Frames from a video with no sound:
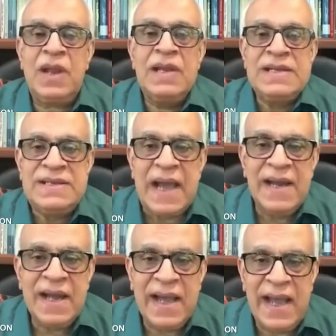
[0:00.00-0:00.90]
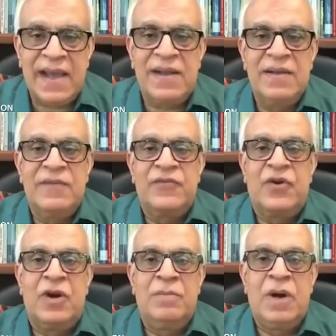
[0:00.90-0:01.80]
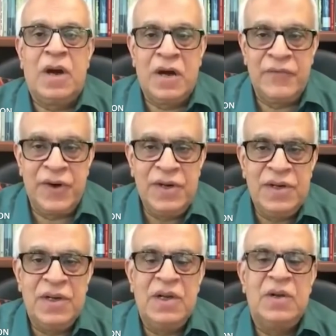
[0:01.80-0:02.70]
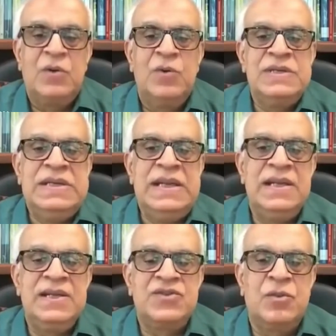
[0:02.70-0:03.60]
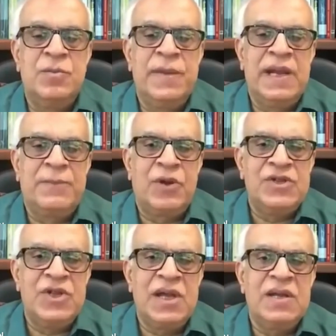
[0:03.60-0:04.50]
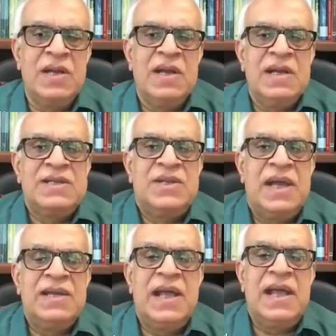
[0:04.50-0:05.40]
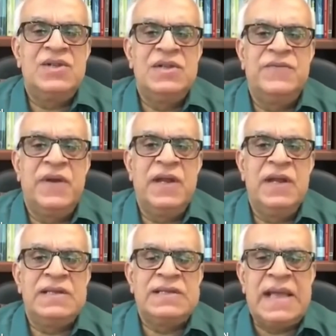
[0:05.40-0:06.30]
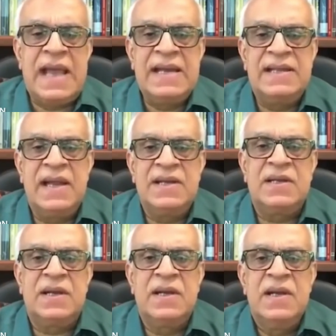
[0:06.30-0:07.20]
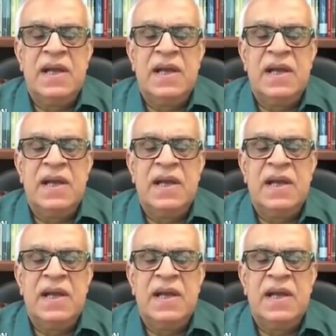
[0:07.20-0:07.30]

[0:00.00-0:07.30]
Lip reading: Dinah Eck from Harvard, who is leading this Kumbh Mela project, said that she's very sad that